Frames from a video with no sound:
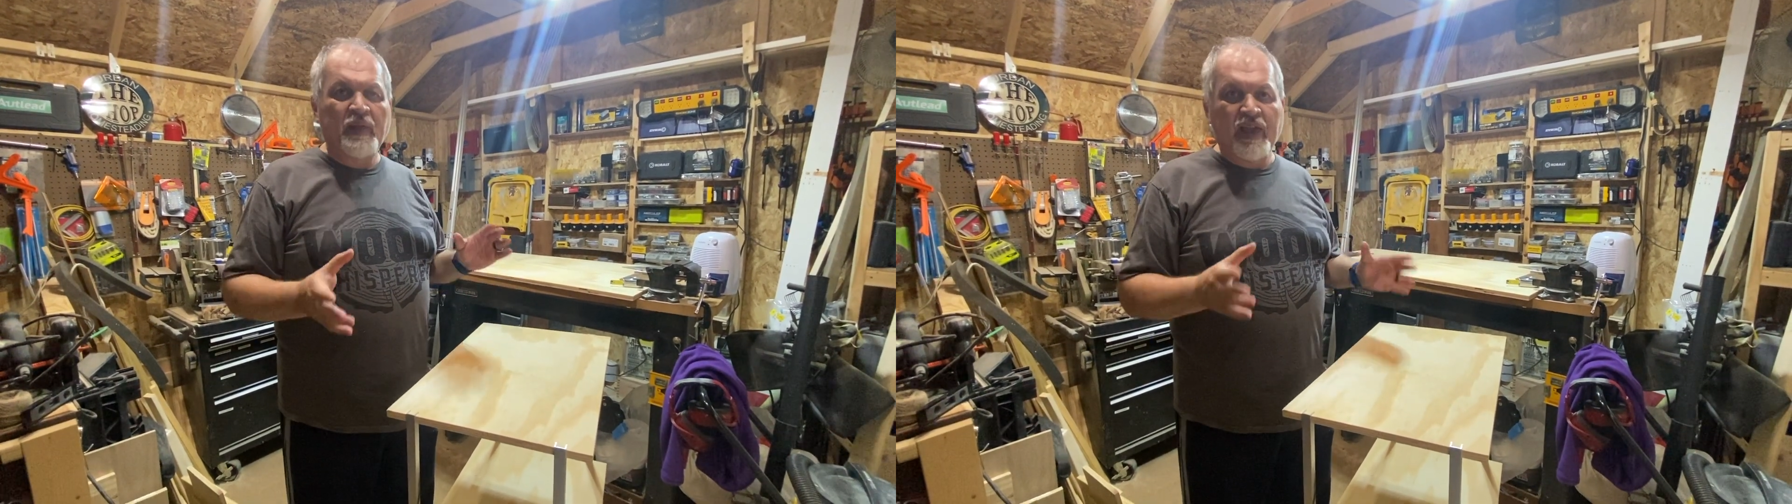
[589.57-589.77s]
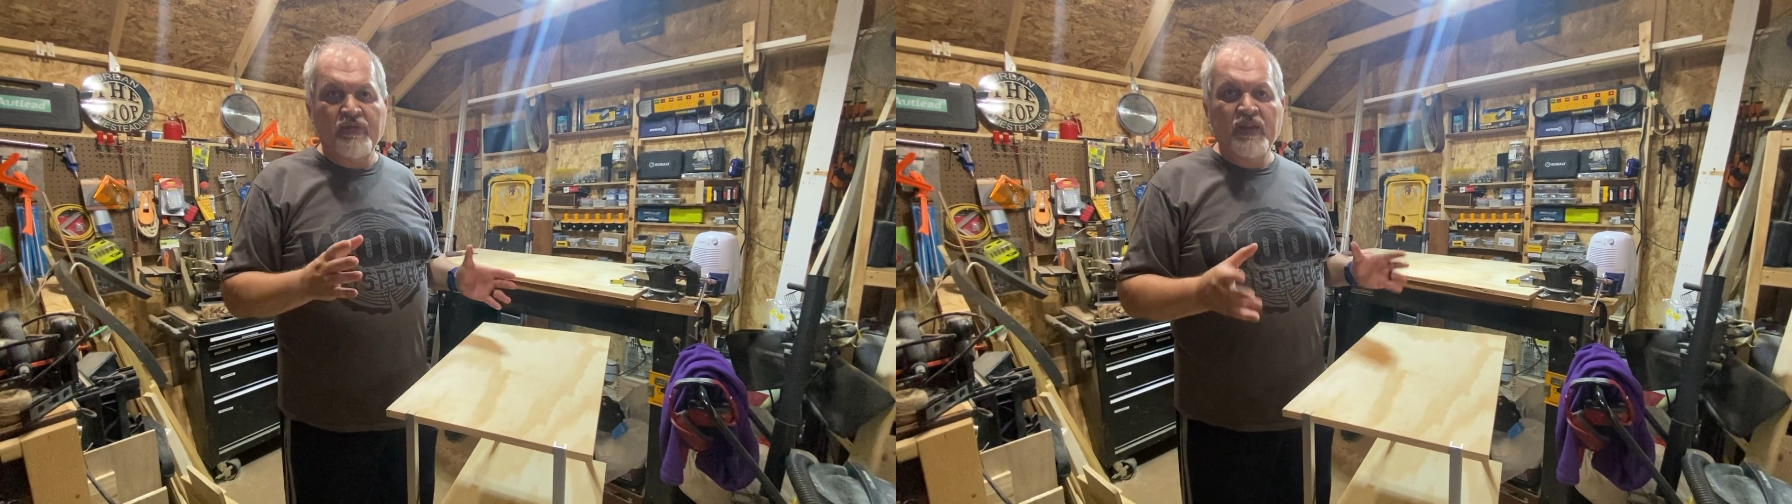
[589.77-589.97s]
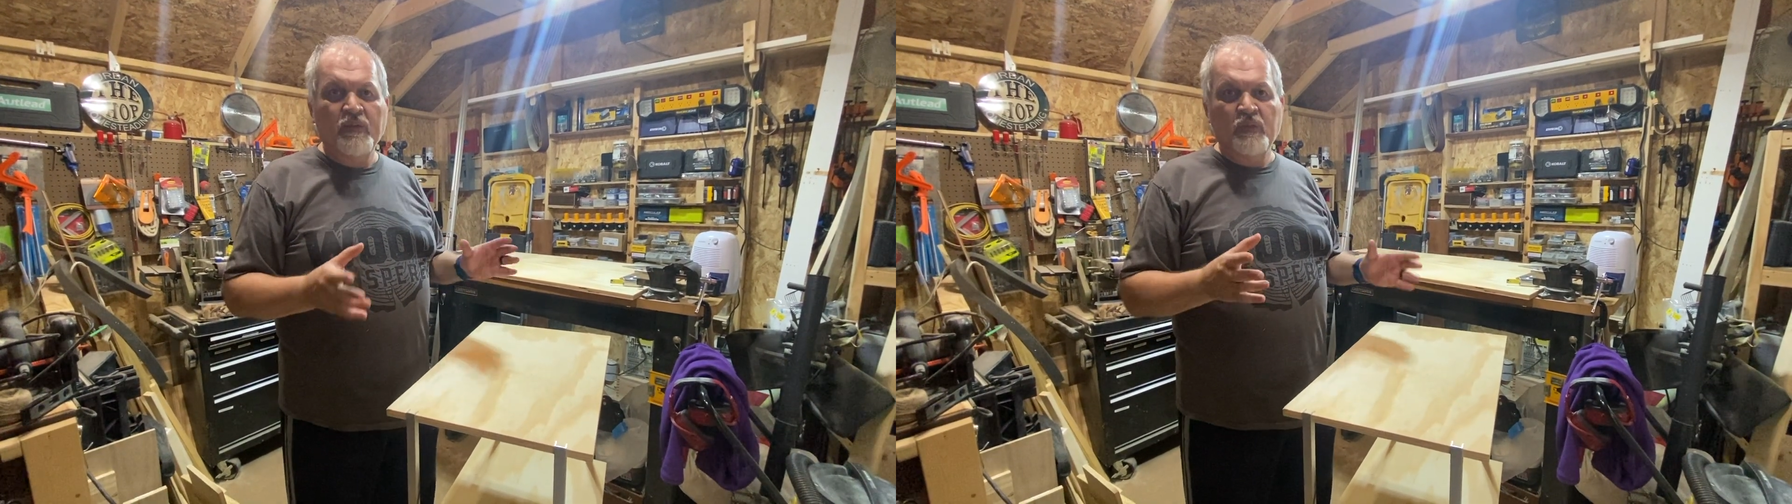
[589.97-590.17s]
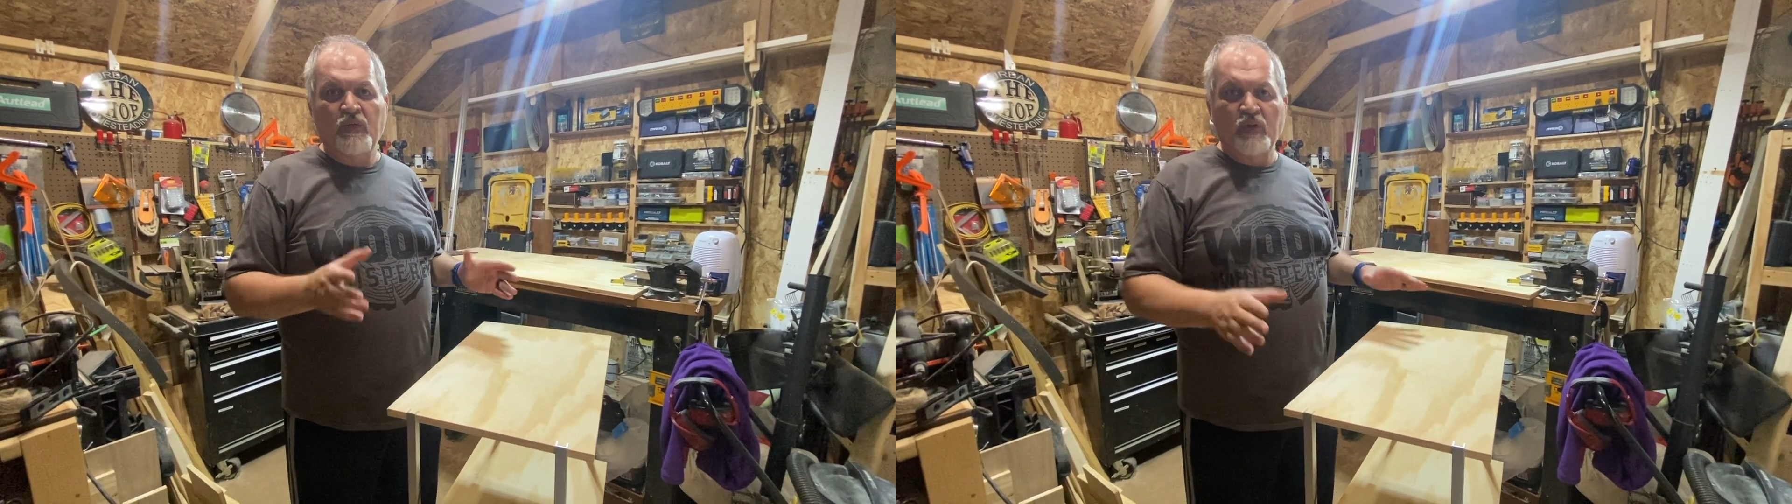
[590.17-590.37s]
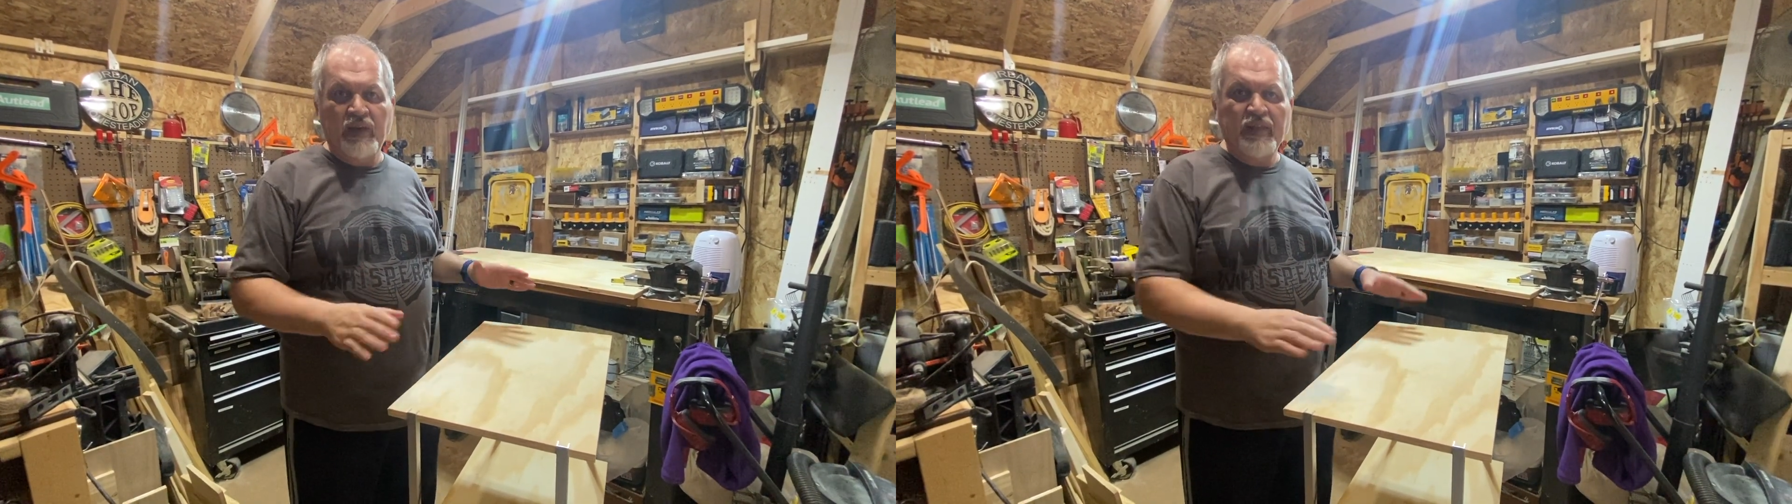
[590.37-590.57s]
heavy, which
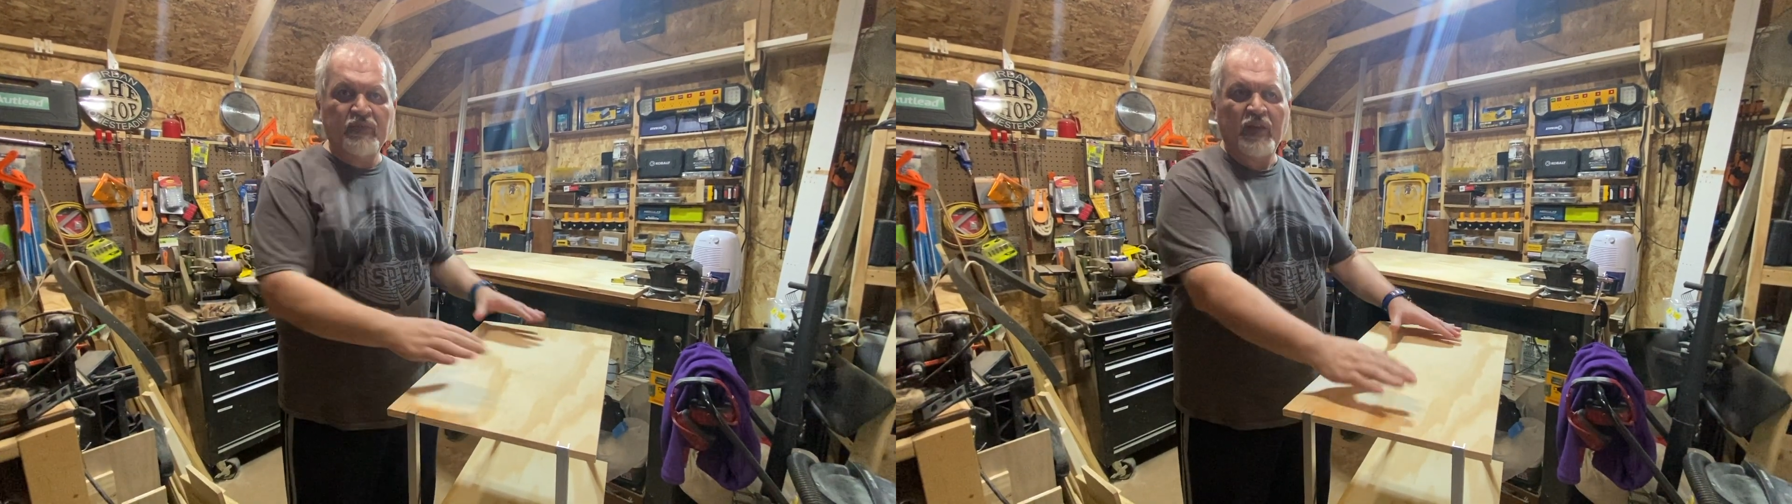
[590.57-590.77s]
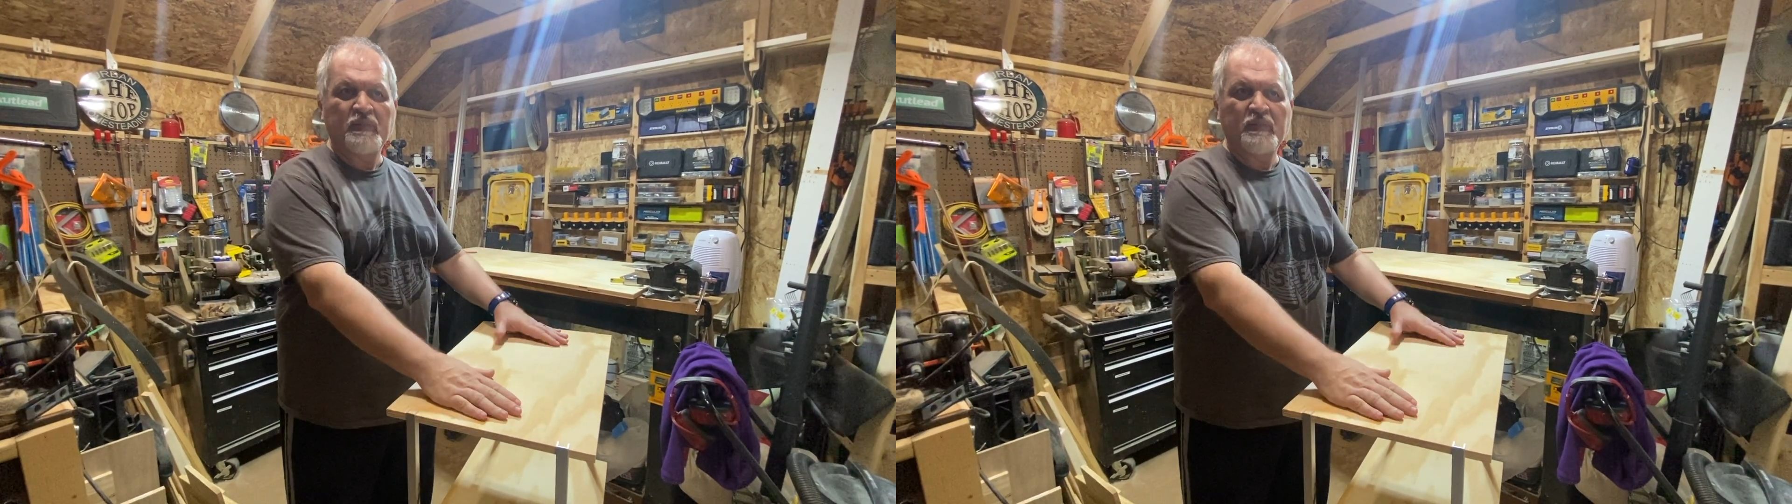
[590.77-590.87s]
we need, right?